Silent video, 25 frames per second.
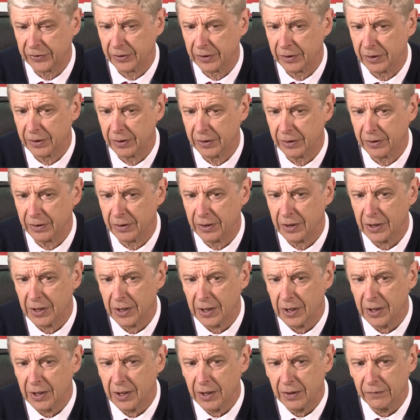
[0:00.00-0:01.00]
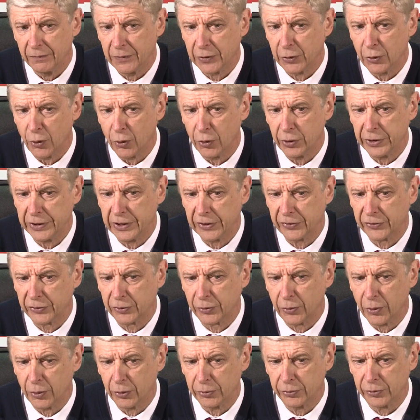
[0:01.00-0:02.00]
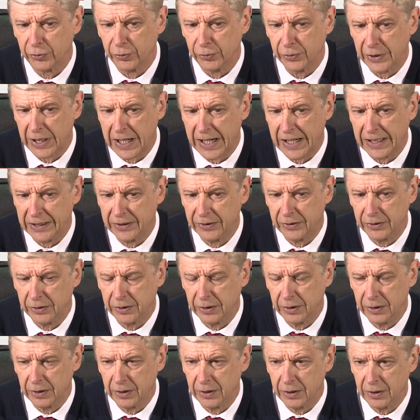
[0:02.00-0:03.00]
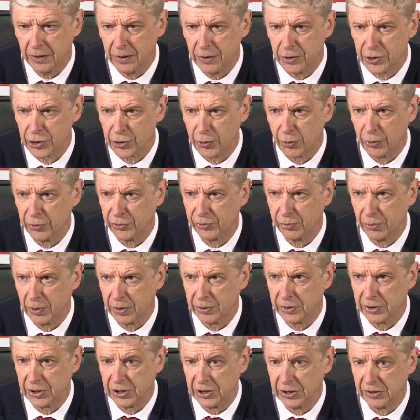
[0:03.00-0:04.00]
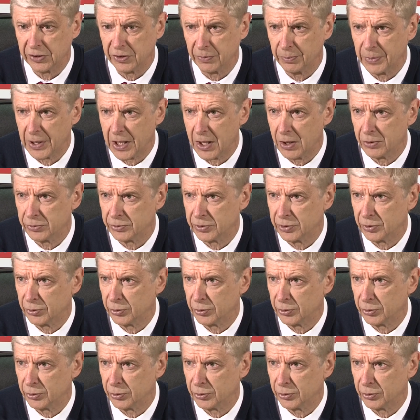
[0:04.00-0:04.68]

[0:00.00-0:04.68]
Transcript: Uh, the goal he has scored tonight uh, shows what he's about.